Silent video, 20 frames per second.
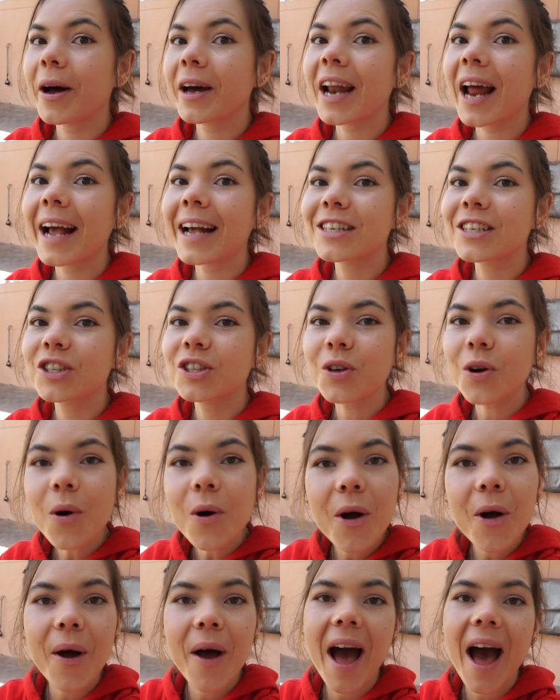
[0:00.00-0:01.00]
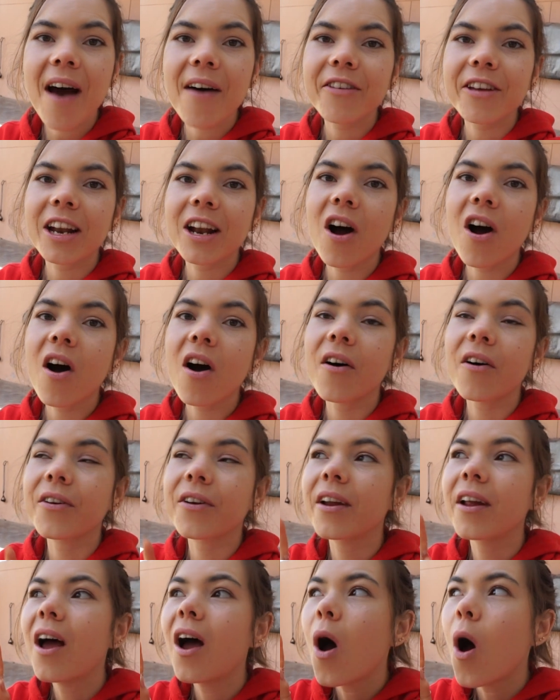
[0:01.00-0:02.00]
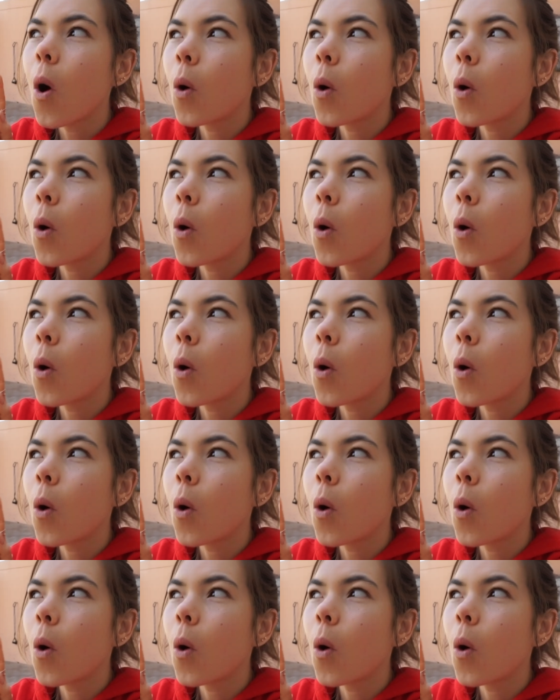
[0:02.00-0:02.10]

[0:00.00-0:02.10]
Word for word: but I saw her have it on